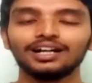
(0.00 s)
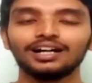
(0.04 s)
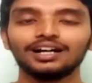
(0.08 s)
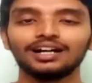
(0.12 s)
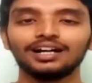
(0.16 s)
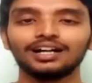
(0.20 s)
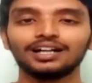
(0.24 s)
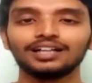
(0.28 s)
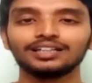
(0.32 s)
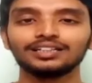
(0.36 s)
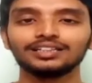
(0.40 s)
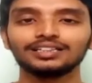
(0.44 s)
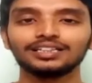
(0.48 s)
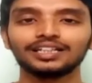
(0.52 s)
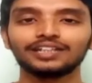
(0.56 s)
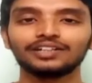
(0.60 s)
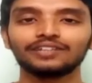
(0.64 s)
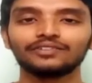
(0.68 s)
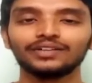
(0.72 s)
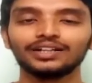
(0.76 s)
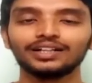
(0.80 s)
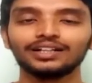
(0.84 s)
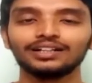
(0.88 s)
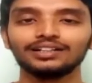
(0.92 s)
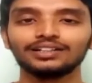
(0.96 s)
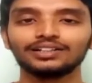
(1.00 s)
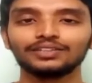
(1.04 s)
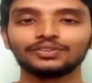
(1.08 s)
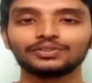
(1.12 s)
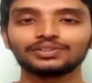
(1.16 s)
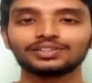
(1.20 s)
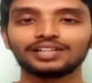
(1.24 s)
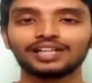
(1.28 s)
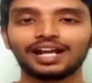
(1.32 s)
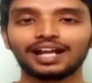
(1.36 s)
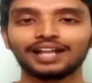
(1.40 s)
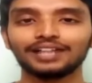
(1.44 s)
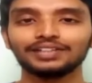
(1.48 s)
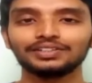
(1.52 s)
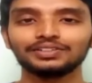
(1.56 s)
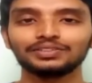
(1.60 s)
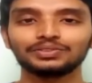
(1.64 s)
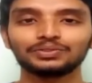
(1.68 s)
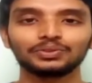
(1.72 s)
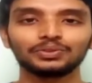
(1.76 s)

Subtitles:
SQL challenge.